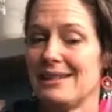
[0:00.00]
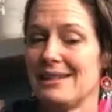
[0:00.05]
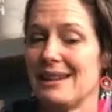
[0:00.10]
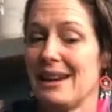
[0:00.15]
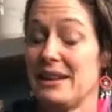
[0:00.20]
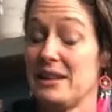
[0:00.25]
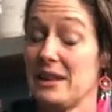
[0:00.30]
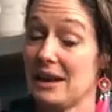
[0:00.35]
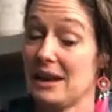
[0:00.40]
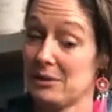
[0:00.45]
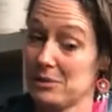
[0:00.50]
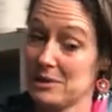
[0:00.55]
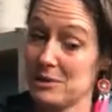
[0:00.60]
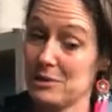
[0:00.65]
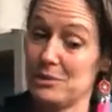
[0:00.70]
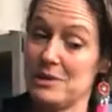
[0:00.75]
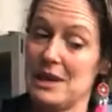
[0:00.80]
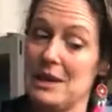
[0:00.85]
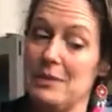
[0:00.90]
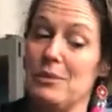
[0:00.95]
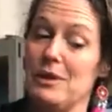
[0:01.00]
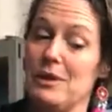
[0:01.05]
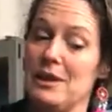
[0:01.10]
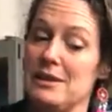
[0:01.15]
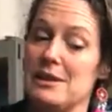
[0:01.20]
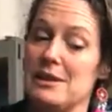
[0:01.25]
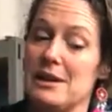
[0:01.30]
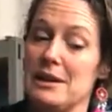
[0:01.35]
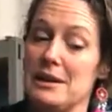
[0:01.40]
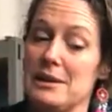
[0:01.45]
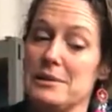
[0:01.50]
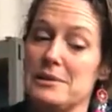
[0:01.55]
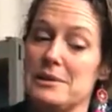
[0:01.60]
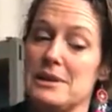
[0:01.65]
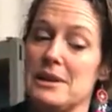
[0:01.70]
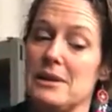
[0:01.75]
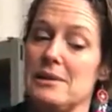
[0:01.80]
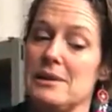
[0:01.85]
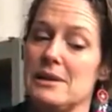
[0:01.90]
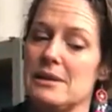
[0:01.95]
And that was all done with
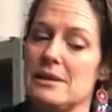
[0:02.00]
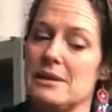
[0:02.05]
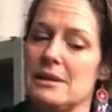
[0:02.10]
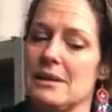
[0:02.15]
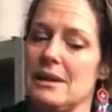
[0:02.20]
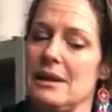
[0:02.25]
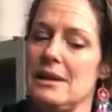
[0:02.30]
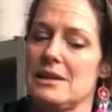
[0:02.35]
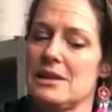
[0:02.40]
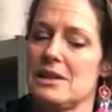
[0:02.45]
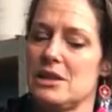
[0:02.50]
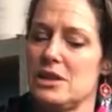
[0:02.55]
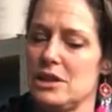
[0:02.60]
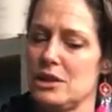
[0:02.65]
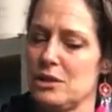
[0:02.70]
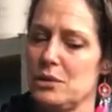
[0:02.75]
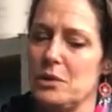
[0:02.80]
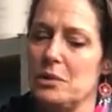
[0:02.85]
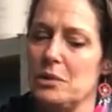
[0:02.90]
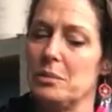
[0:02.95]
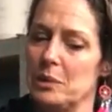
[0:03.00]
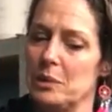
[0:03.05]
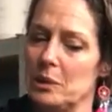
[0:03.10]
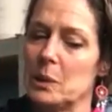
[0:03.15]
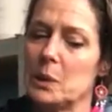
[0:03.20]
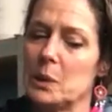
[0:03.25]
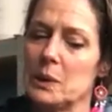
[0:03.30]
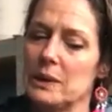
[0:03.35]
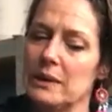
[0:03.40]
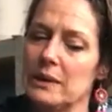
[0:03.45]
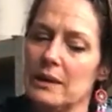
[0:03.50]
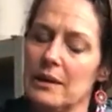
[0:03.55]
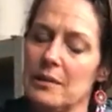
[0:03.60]
tiles. So it's doable,